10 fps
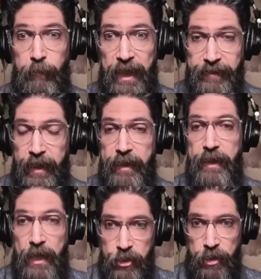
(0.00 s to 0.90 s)

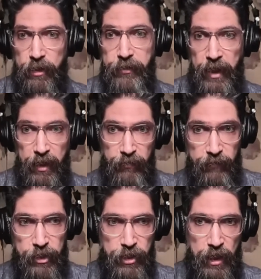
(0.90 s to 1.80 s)
multinational
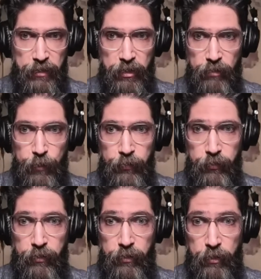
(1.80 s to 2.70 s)
Takfiri jihadi
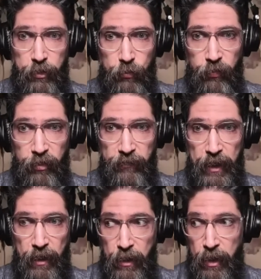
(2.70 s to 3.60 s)
groups into
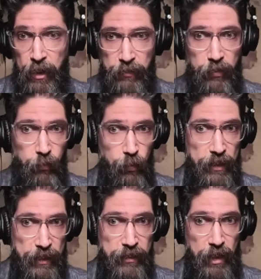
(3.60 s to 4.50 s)
Syria, this will
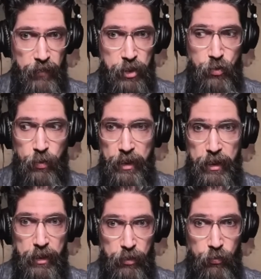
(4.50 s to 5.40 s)
lead eventually
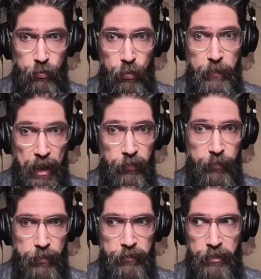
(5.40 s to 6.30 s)
into mass
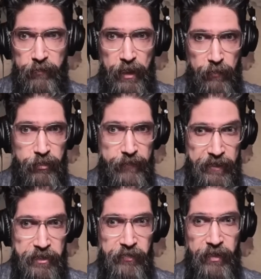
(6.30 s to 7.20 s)
murder of the
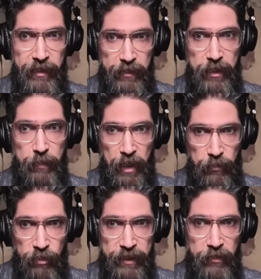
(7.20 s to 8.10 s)
religious and ethnic
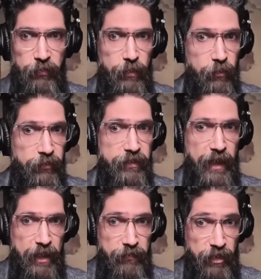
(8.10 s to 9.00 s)
minorities, because the
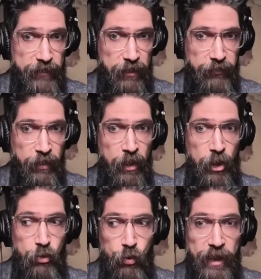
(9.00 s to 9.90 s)
Takfiris
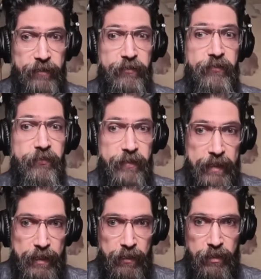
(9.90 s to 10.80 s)
do not
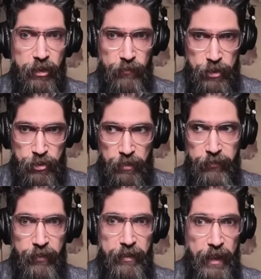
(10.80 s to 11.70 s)
see the
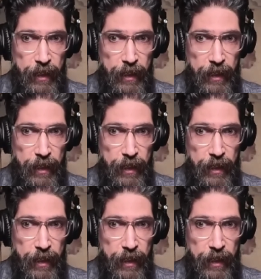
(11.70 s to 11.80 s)
Christians and the